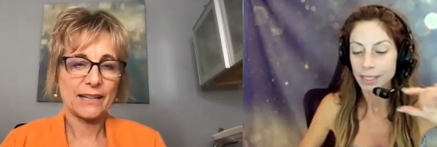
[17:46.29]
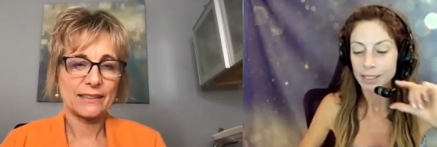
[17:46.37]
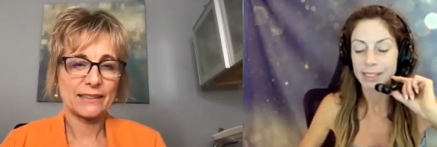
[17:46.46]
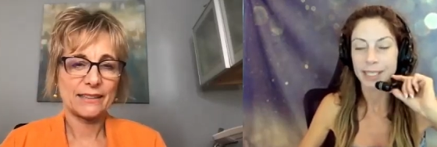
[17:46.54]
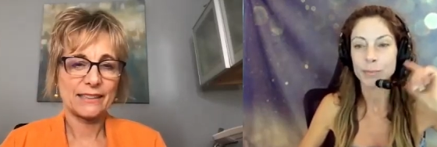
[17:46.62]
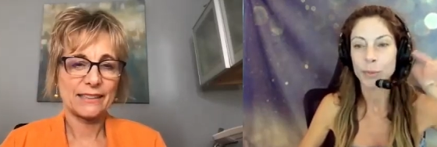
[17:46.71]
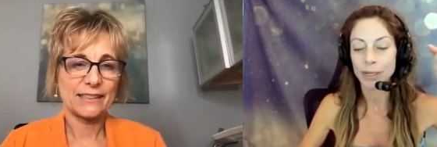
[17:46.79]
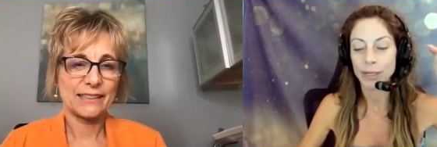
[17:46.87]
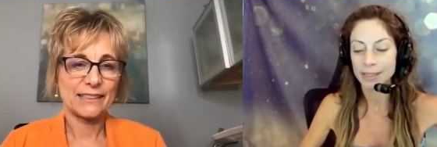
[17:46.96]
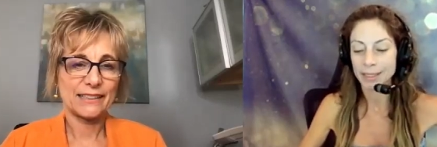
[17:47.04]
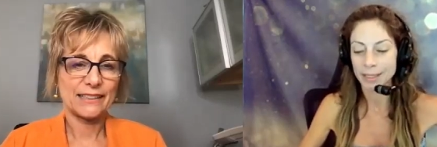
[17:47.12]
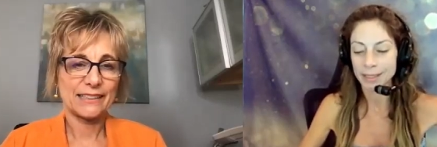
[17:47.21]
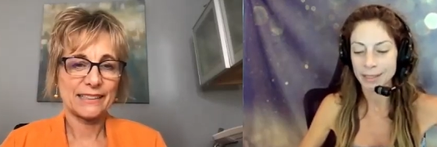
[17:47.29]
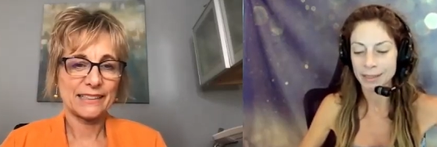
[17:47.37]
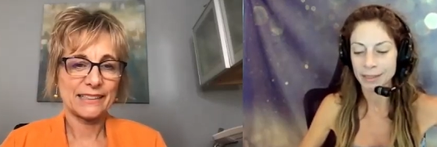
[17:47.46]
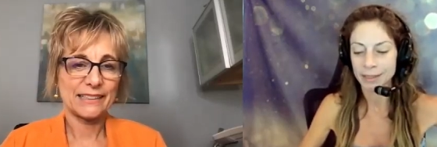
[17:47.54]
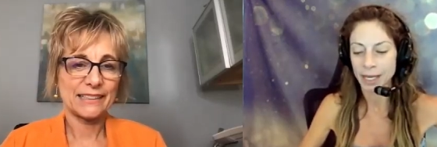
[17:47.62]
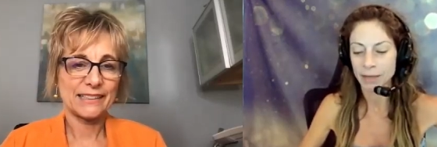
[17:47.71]
Speaker 1: 6.6 is
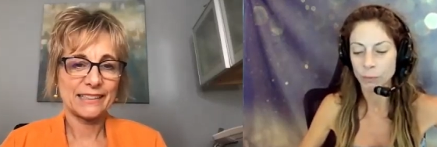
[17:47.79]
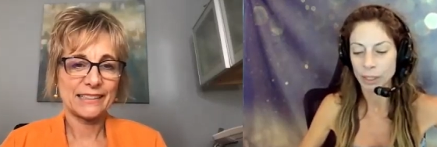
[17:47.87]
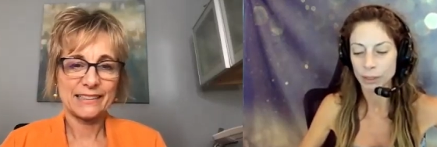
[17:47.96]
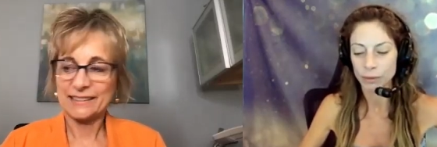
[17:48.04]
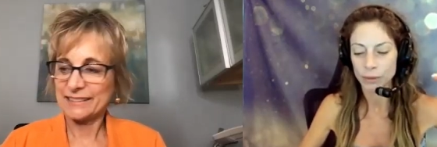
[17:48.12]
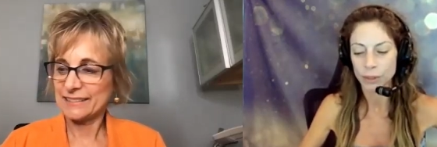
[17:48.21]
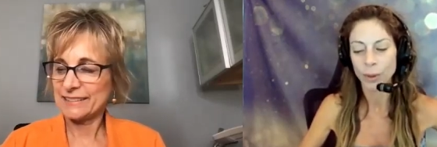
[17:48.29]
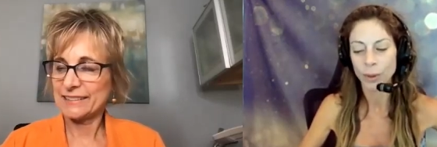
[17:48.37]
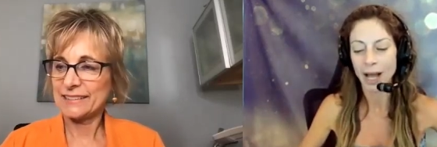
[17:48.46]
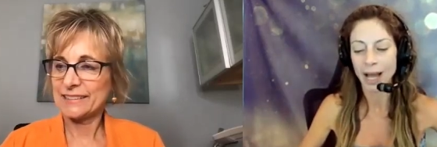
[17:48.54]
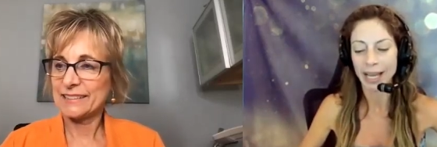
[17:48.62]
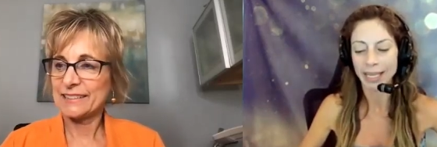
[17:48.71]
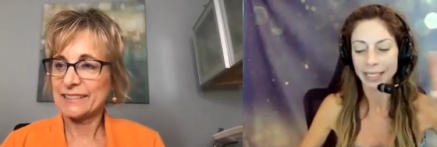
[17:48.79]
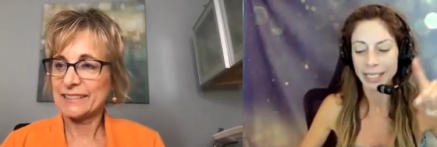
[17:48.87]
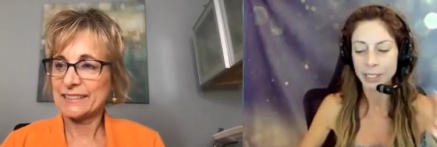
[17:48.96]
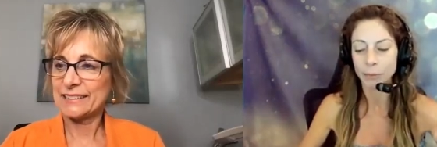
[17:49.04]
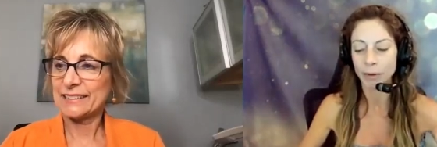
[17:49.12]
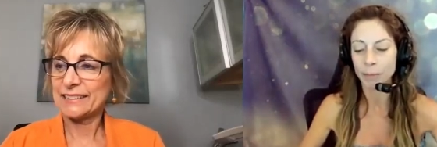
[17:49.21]
his thyroid. It's too high.
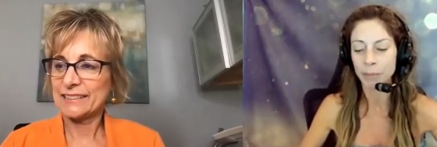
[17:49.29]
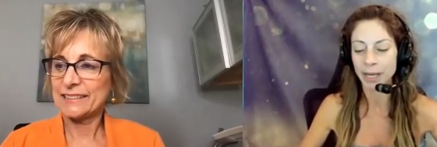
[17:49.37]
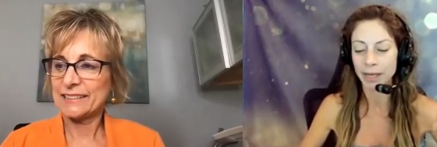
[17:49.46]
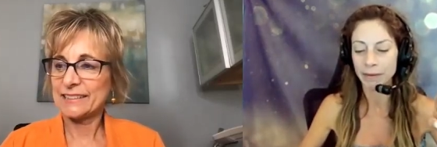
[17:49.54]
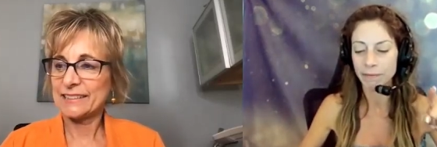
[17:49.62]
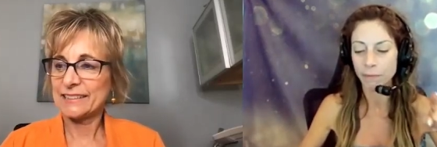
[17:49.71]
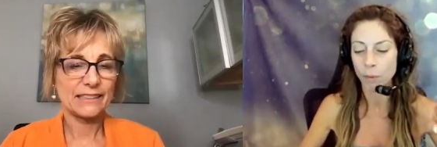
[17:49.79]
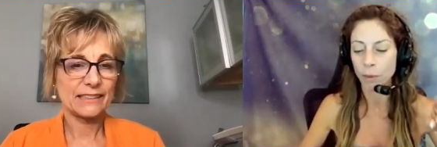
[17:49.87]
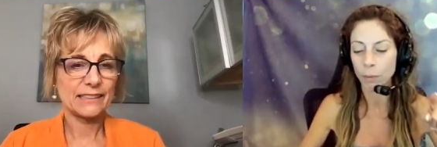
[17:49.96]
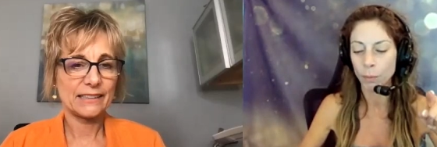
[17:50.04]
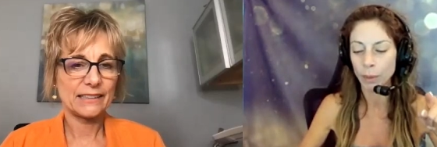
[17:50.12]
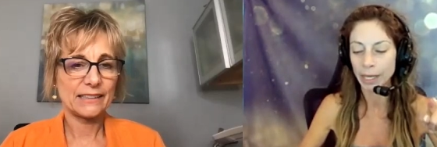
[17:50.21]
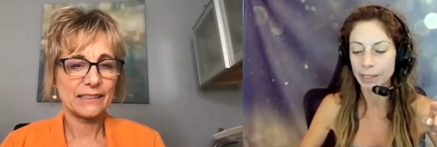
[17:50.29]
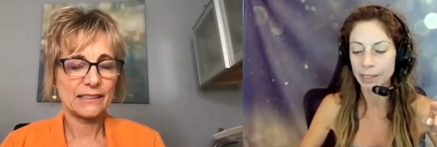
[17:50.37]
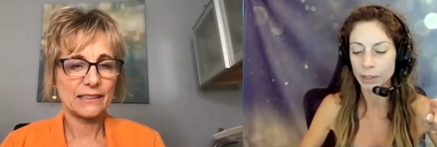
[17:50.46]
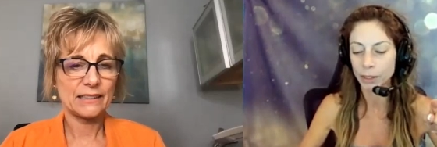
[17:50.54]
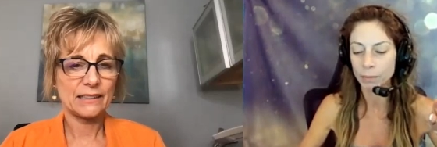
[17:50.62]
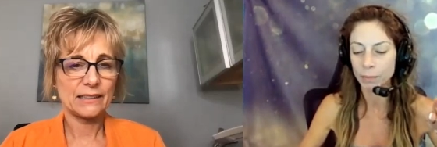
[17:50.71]
Need to repeat in four weeks.
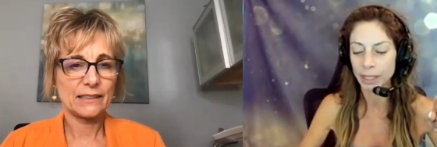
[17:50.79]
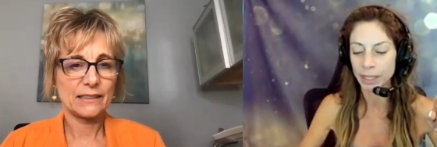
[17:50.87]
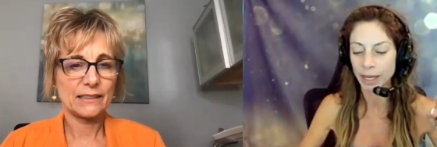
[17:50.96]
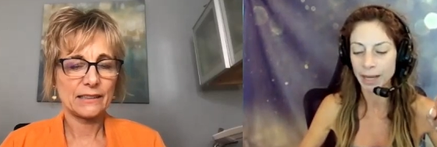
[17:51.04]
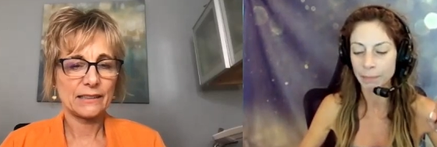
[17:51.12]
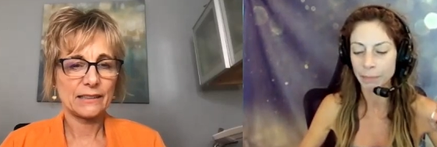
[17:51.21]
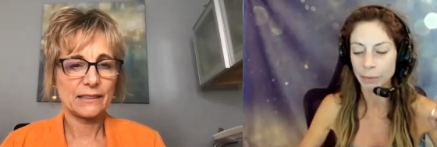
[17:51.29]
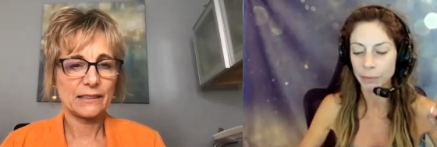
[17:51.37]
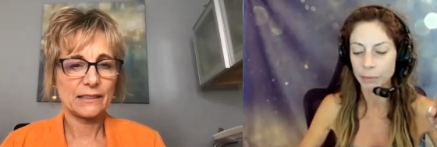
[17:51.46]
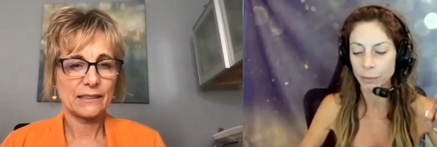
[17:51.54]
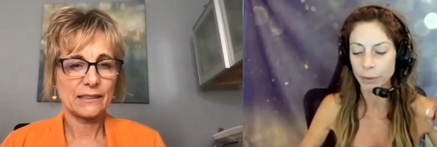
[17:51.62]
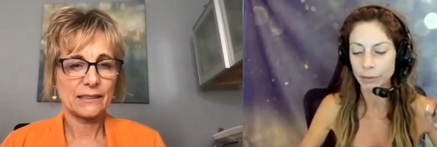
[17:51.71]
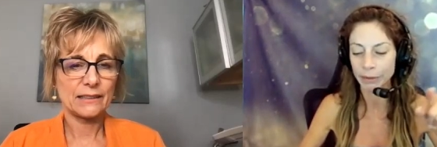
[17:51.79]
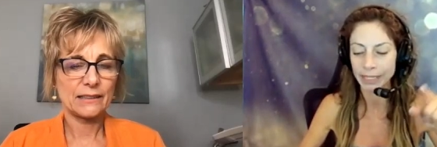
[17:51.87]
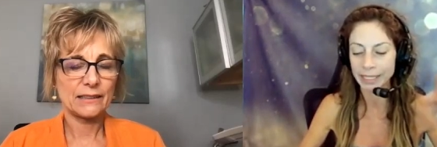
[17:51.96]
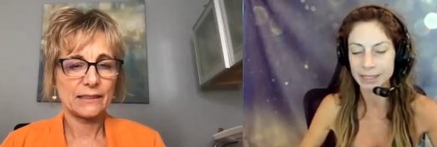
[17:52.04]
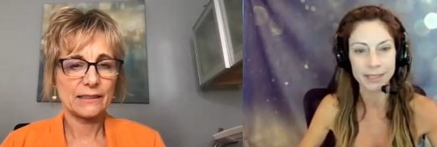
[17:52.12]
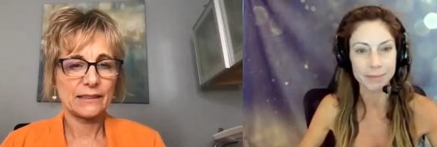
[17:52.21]
It could be a
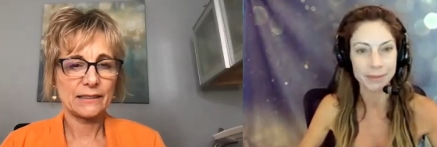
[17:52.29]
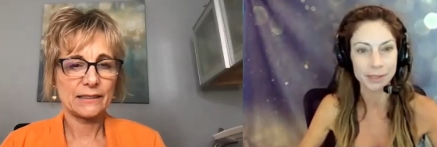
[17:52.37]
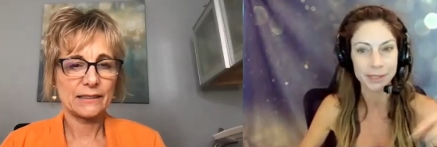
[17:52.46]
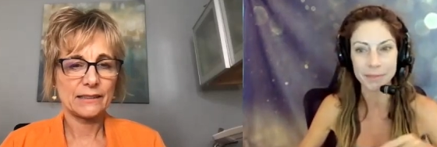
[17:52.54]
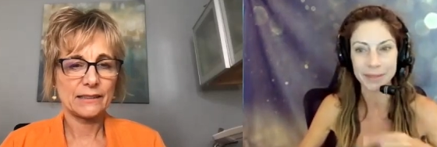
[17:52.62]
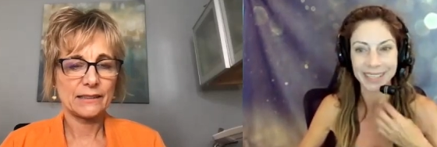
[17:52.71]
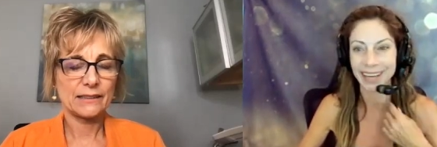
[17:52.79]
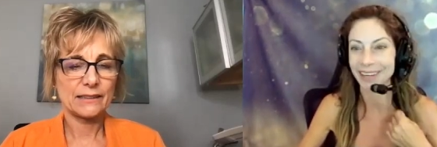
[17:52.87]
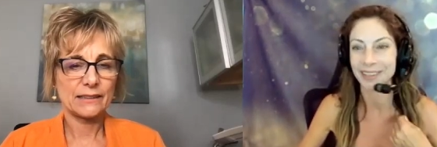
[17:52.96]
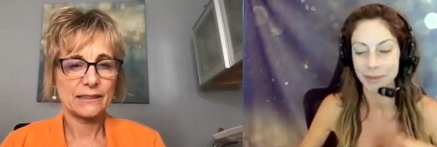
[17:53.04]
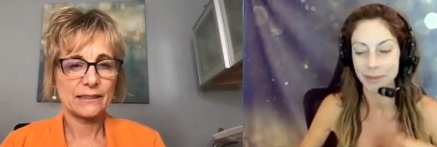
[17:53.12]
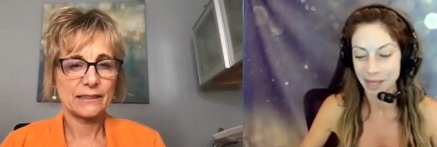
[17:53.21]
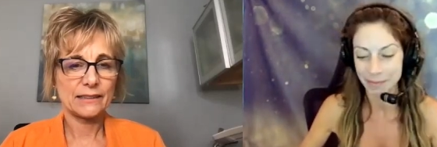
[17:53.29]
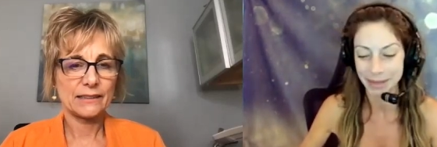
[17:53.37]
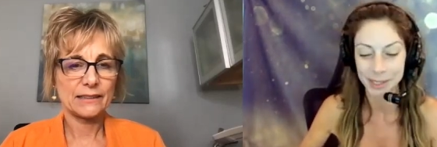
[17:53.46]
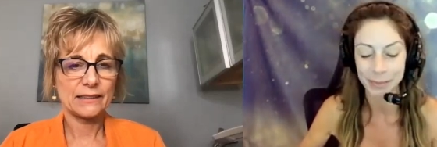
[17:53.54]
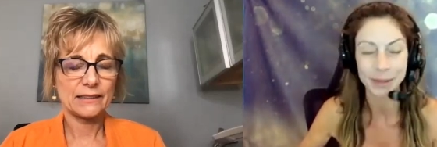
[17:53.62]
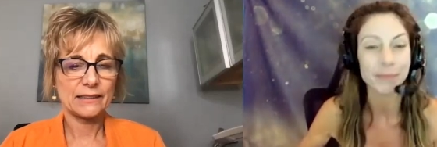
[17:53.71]
hypothyroidism or something. I don't know what that
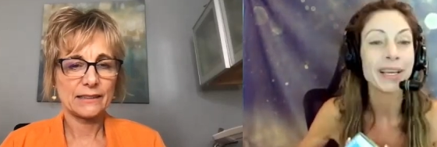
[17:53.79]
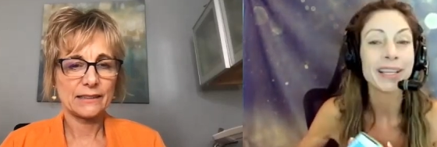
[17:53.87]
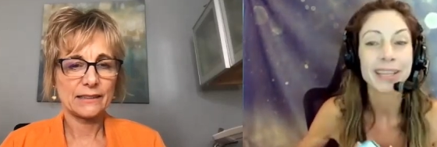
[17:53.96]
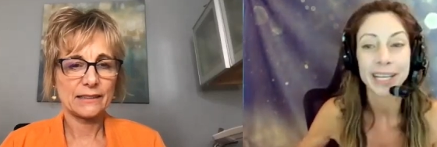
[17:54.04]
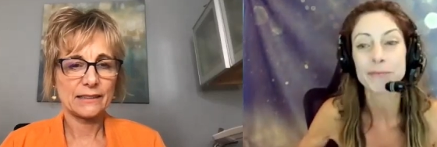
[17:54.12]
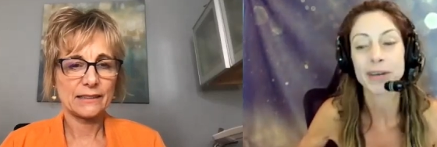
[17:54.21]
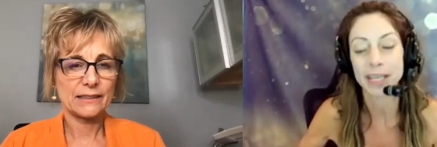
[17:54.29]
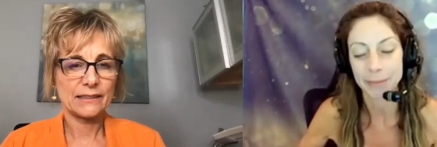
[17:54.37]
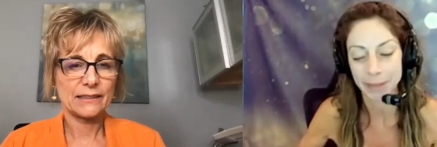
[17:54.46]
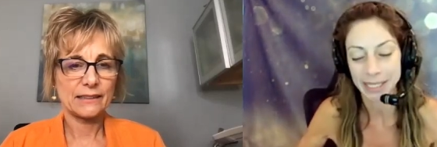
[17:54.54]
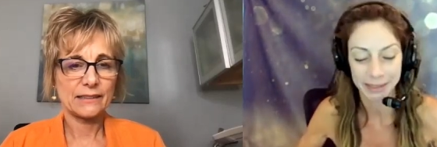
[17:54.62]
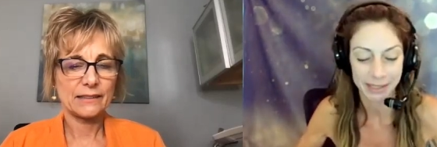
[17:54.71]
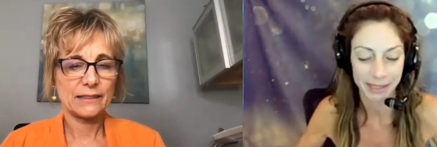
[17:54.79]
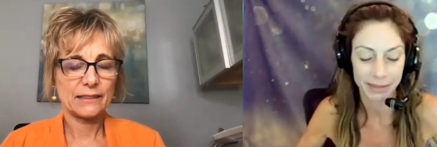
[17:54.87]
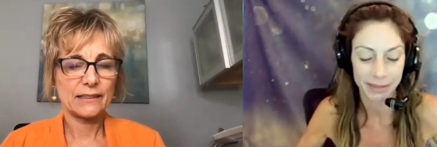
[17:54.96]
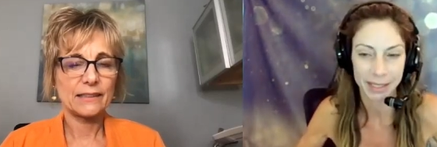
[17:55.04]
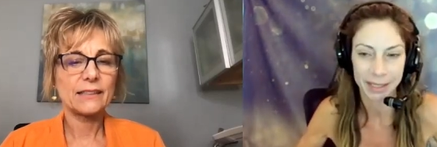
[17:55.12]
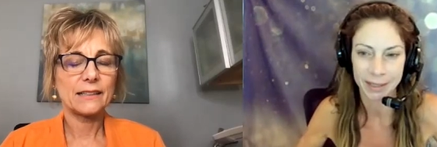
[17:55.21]
means, but that's funny. My dad's
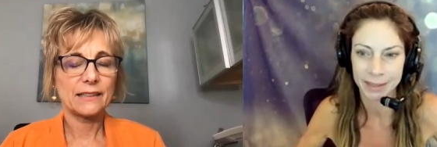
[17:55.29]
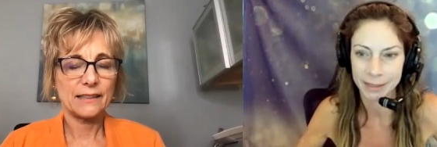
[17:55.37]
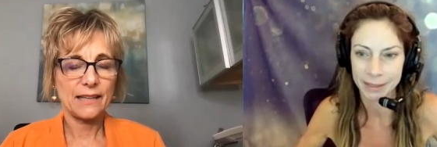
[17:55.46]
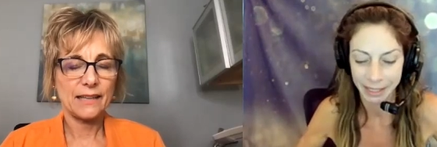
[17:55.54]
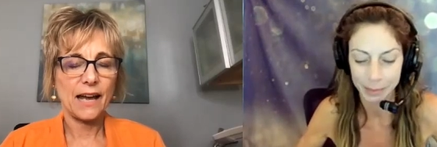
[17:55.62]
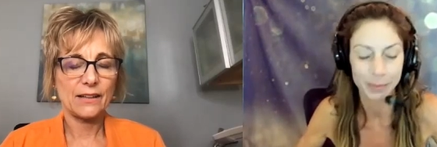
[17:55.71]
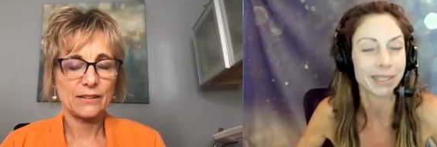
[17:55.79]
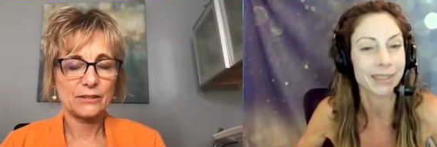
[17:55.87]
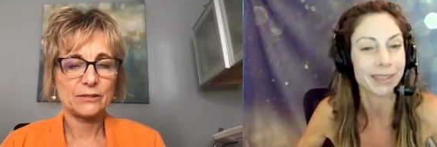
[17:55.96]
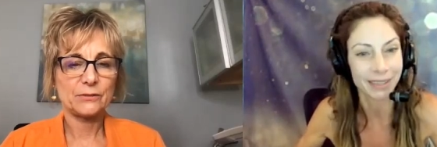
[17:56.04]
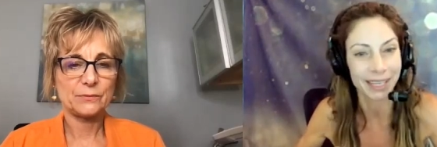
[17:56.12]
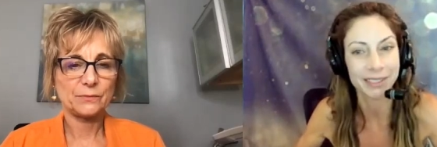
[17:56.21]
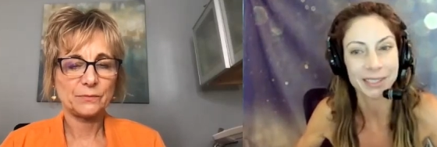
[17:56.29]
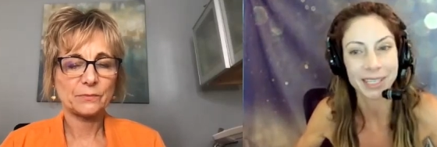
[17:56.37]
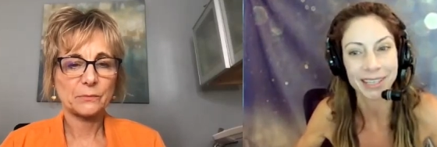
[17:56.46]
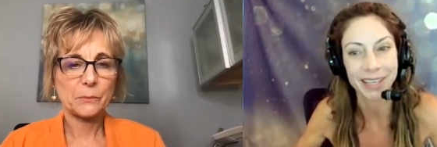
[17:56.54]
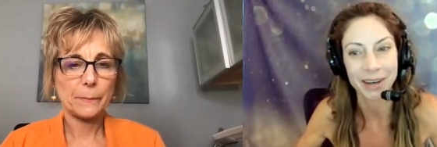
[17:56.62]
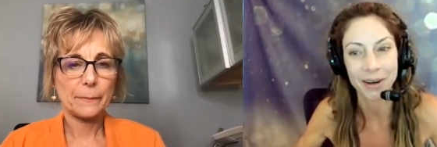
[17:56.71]
76, yeah. but I just
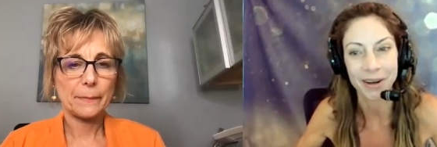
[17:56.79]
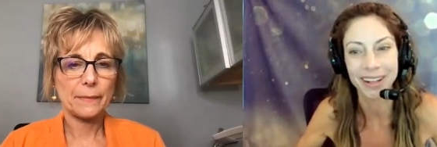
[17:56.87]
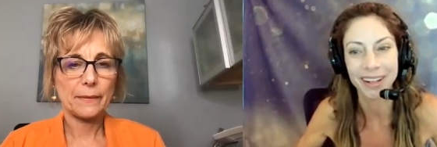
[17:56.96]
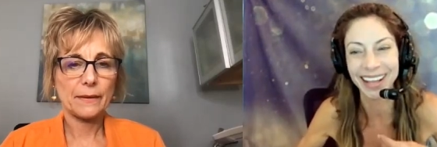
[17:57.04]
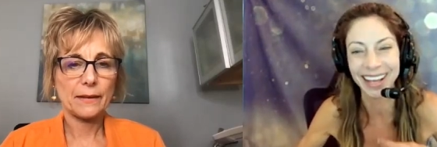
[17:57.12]
got that call.